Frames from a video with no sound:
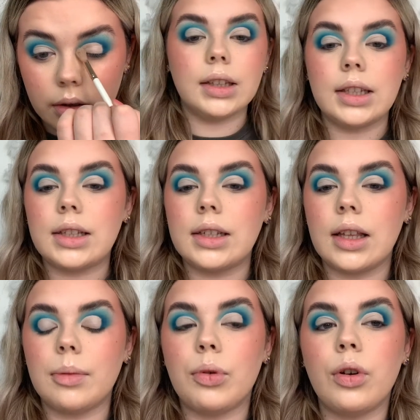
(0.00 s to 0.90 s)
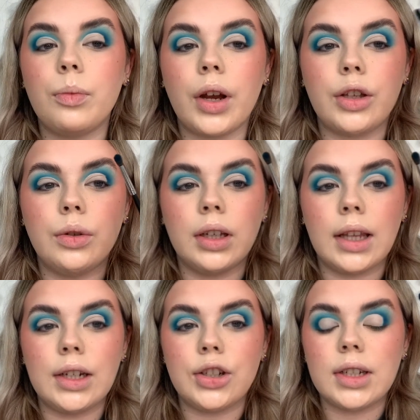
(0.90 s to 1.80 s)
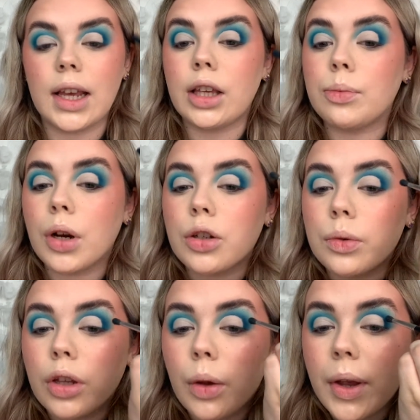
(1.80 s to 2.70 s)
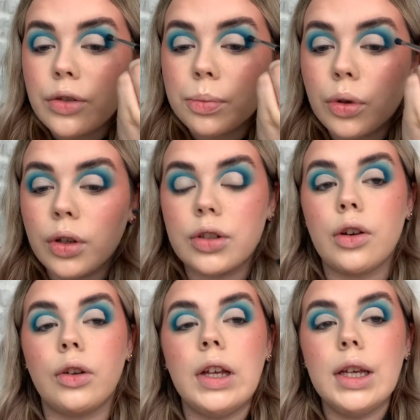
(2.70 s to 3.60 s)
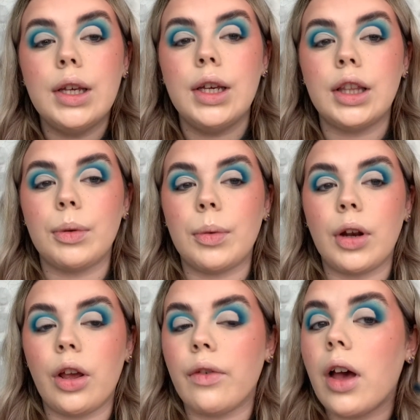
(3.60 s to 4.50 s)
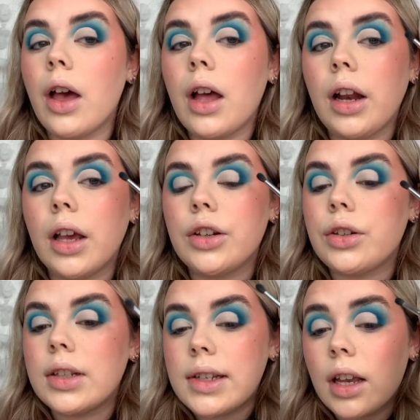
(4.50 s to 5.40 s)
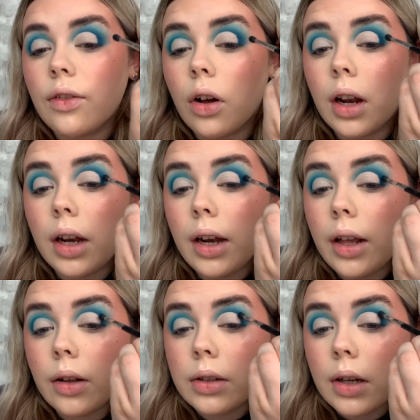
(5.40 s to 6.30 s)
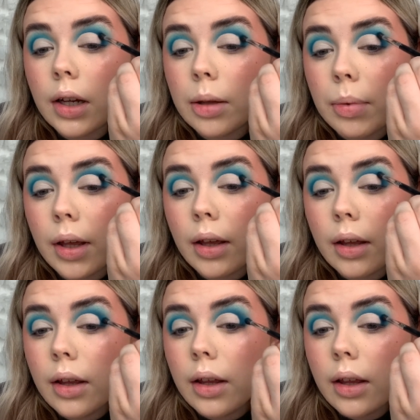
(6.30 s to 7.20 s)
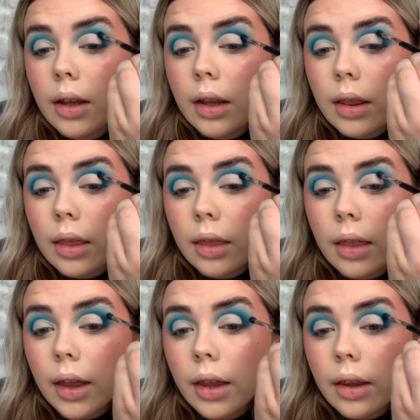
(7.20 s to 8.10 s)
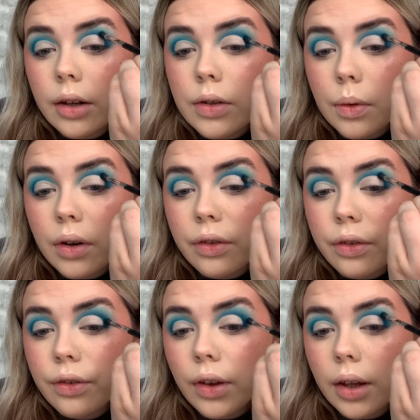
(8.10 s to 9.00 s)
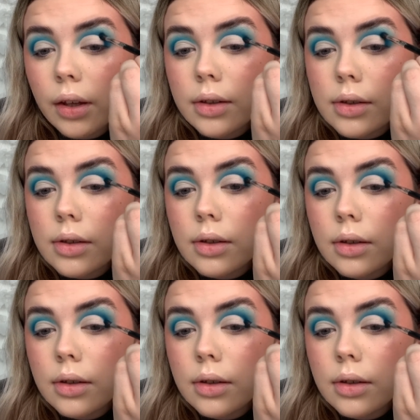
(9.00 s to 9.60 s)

This is at the point where you can then just take your brush with no extra product on that we went over earlier. As you can see, I've got a little tiny bit there that I just want to fix.